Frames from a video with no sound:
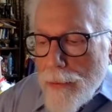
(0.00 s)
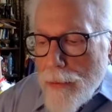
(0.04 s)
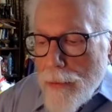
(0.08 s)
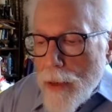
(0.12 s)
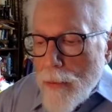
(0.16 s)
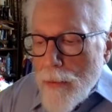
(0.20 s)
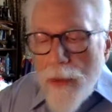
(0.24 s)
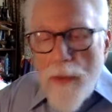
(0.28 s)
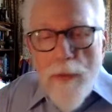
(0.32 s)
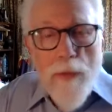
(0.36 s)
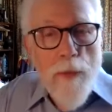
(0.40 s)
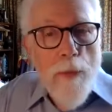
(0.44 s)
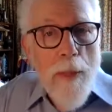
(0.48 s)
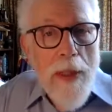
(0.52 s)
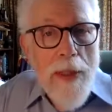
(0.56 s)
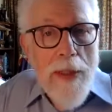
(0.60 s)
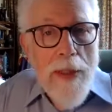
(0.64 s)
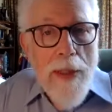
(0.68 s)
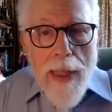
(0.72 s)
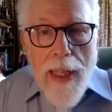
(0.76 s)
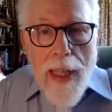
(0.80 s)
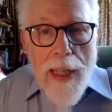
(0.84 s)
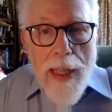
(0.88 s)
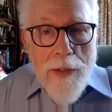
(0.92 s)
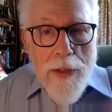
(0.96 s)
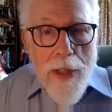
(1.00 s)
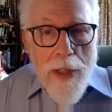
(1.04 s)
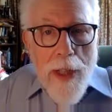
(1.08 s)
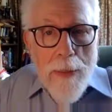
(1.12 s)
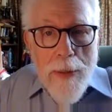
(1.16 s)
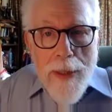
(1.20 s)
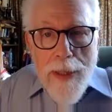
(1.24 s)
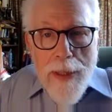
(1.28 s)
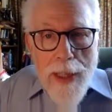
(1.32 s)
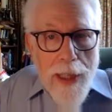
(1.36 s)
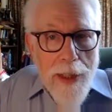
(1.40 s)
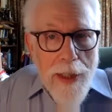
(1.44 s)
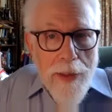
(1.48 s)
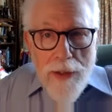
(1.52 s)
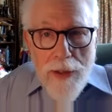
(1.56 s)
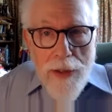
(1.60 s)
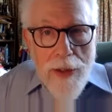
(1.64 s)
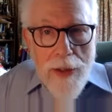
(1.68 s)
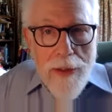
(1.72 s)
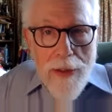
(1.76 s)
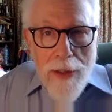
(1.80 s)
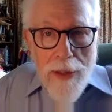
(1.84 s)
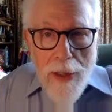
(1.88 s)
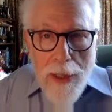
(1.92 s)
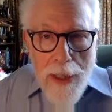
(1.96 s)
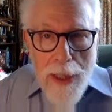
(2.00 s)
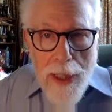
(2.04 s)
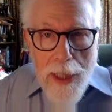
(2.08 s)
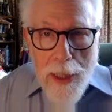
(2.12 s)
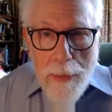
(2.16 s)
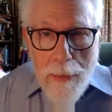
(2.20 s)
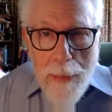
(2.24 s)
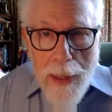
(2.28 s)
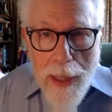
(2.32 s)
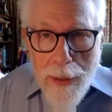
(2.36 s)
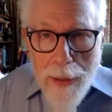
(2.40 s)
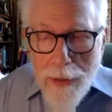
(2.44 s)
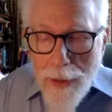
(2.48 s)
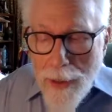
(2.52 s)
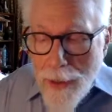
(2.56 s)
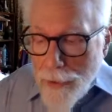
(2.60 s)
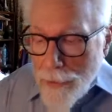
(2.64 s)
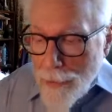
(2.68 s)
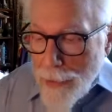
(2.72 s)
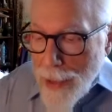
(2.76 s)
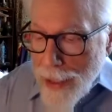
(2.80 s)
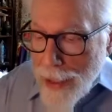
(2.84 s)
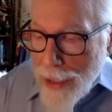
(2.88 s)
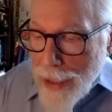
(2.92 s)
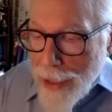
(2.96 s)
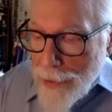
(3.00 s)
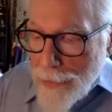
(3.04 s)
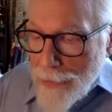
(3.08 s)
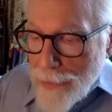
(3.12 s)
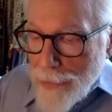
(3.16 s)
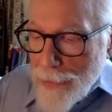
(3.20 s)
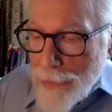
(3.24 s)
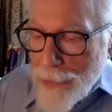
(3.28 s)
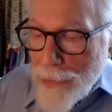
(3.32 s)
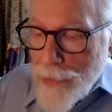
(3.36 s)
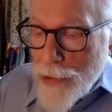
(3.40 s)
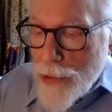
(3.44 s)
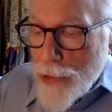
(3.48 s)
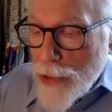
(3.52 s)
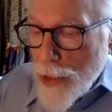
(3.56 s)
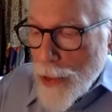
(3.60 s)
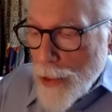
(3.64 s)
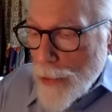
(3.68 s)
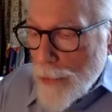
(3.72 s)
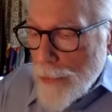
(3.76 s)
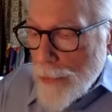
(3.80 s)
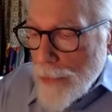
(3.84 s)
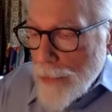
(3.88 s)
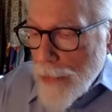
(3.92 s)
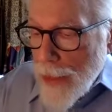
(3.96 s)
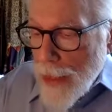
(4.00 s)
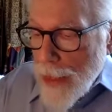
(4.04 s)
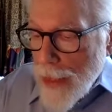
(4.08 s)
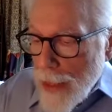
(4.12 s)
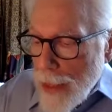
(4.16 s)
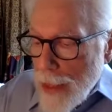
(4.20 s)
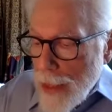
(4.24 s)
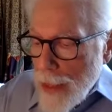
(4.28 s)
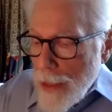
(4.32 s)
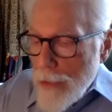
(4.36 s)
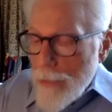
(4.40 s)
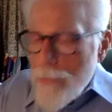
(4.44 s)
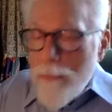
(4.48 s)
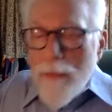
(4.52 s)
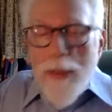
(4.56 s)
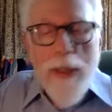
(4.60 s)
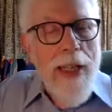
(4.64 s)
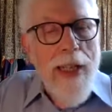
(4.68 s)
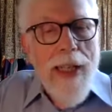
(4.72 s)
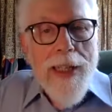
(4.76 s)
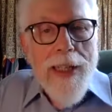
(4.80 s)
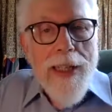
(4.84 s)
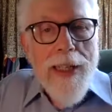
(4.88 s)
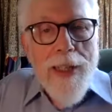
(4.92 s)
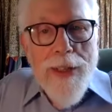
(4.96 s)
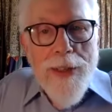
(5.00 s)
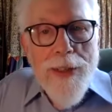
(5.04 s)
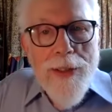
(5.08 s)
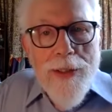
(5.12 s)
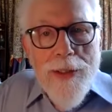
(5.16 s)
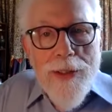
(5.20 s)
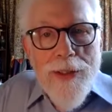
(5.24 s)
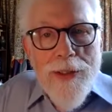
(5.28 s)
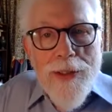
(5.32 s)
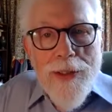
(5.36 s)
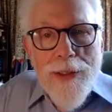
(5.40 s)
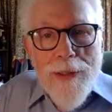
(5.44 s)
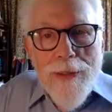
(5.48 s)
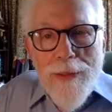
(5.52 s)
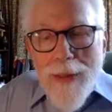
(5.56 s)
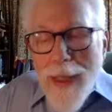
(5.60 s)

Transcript: what we spent the last couple days talking about already. So please,